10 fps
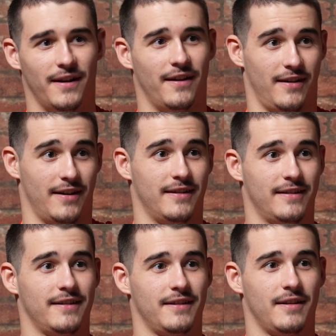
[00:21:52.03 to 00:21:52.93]
another
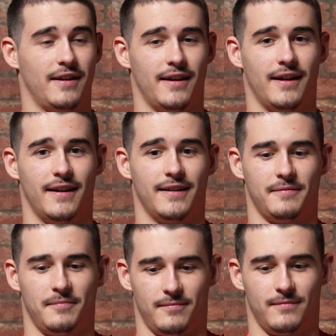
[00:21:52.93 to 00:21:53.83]

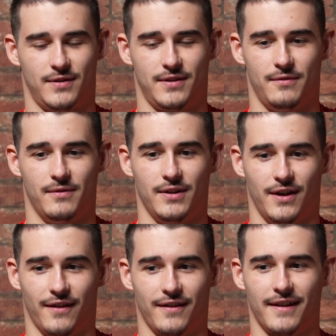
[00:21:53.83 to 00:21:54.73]
student
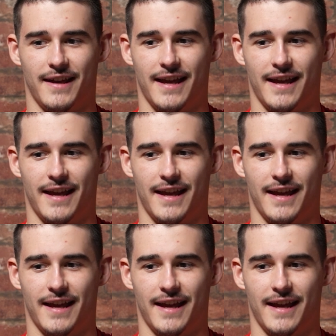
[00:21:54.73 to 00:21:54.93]
year,